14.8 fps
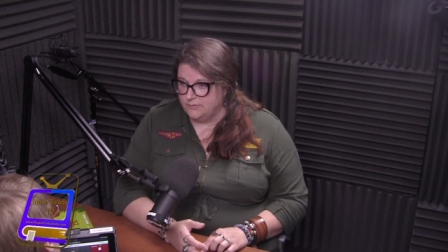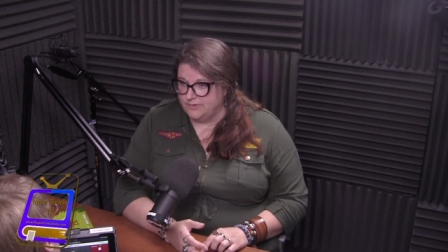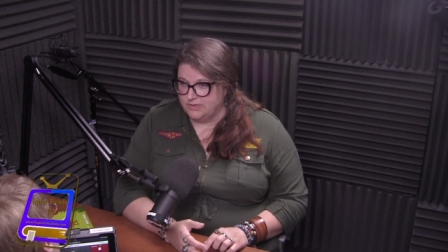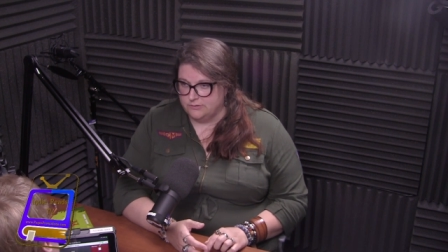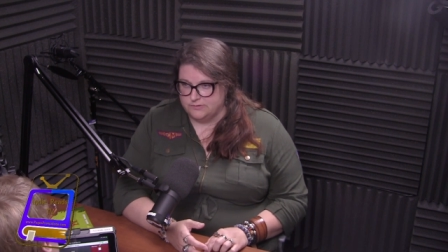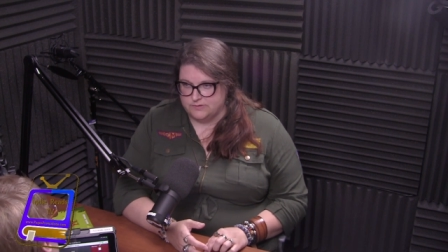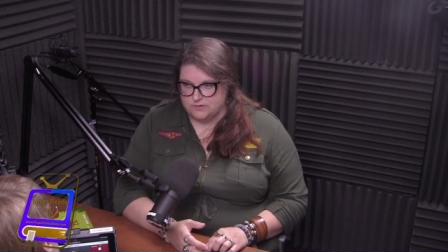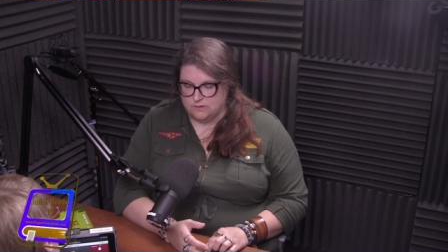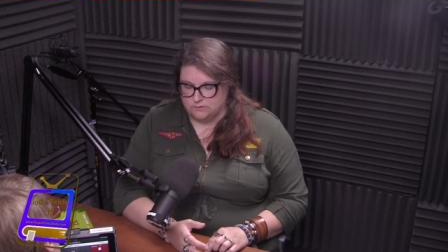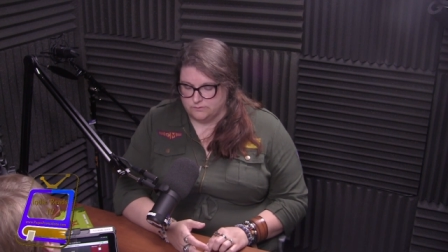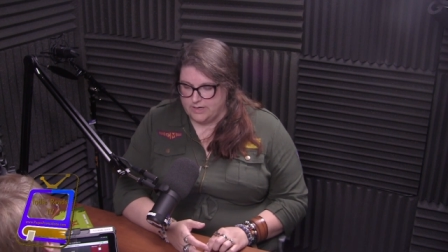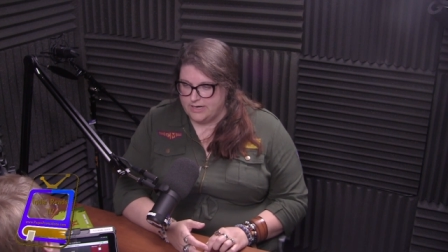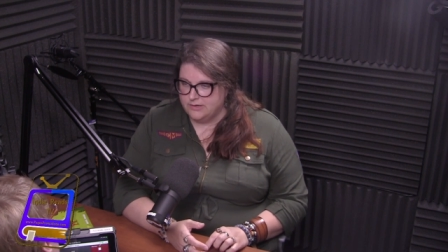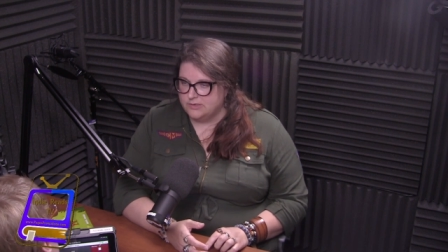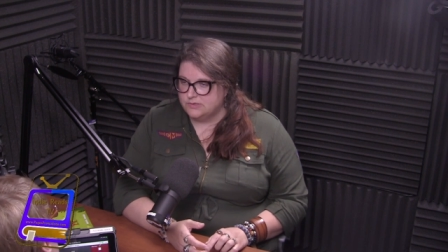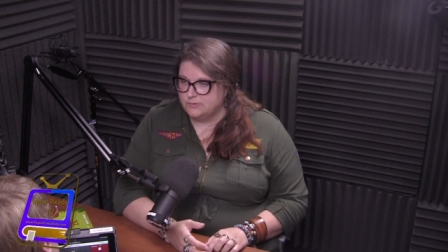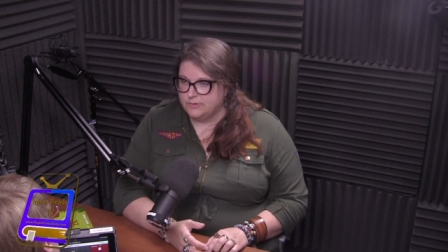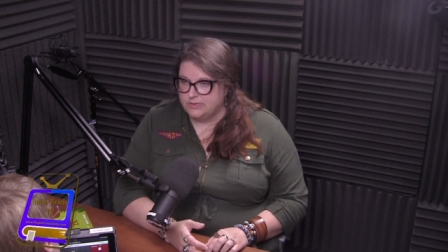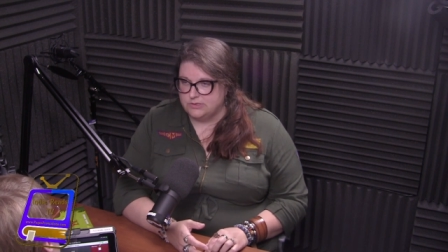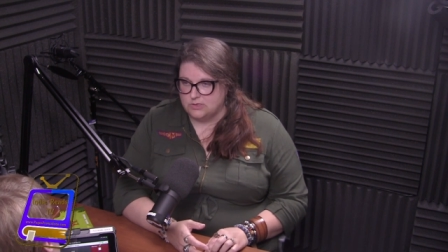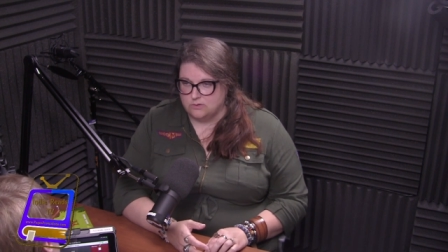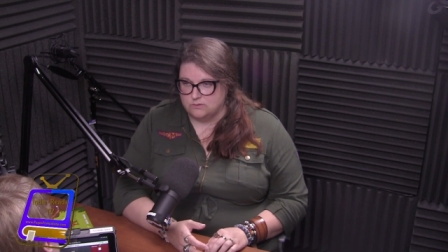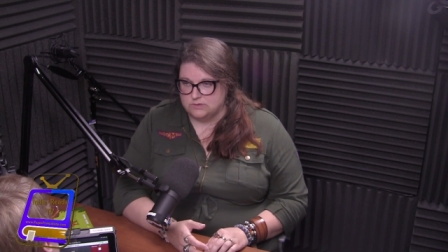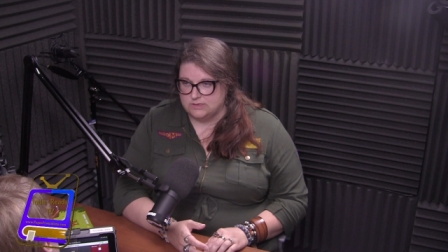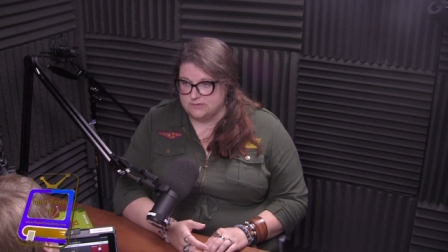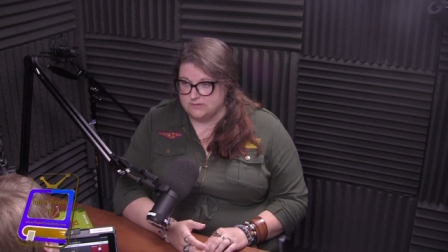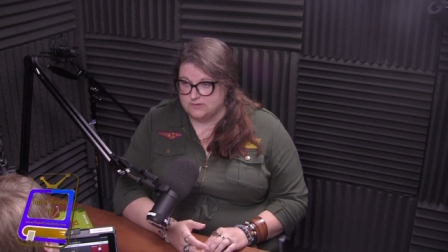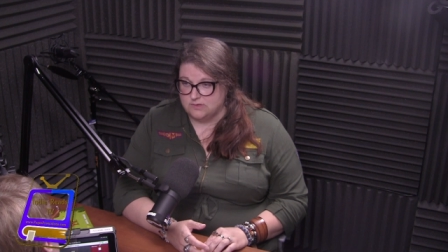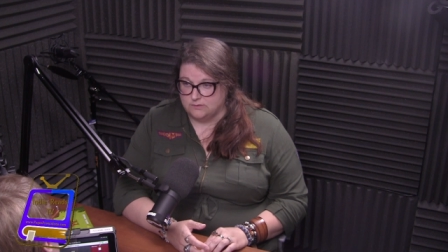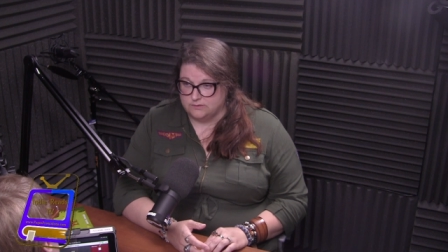We don't insult writers. We don't
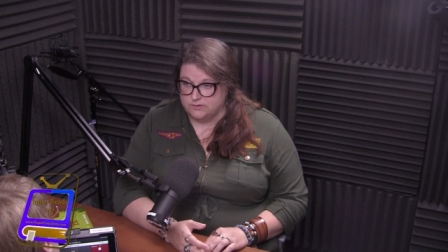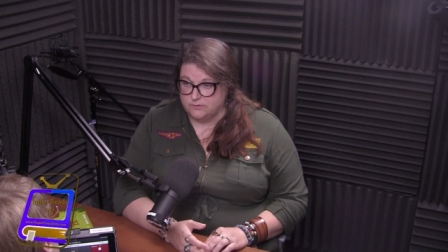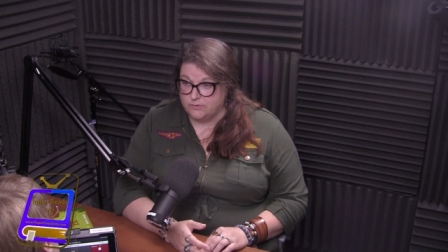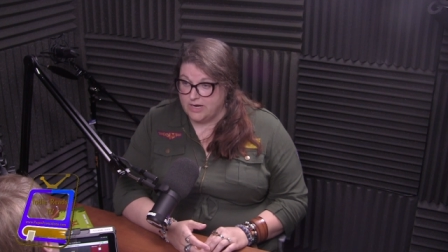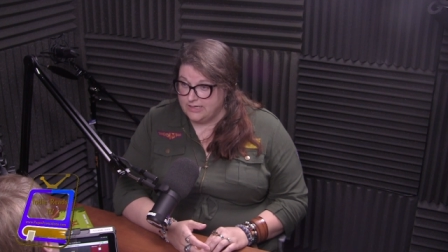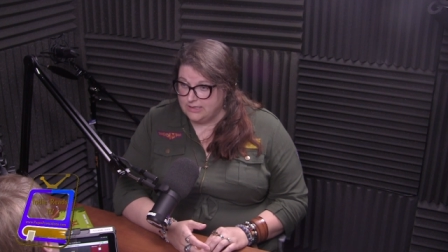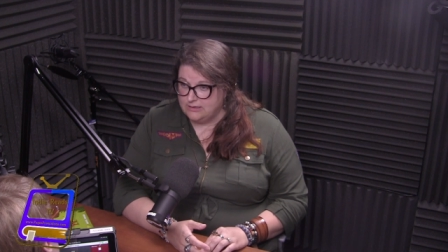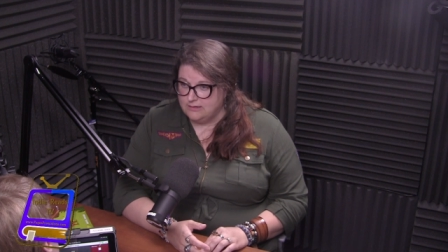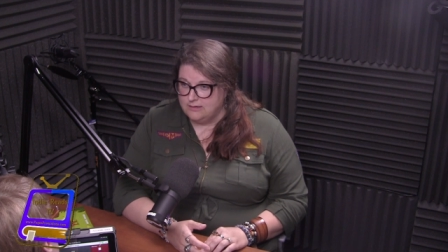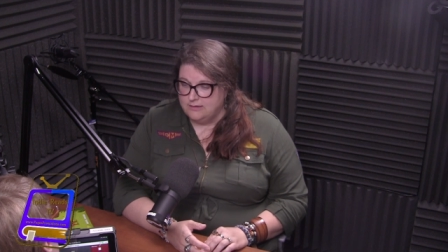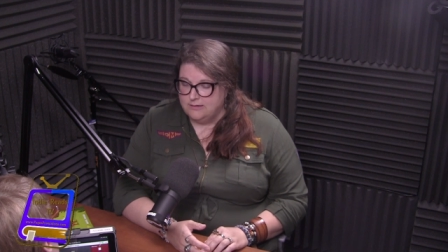insult the writing.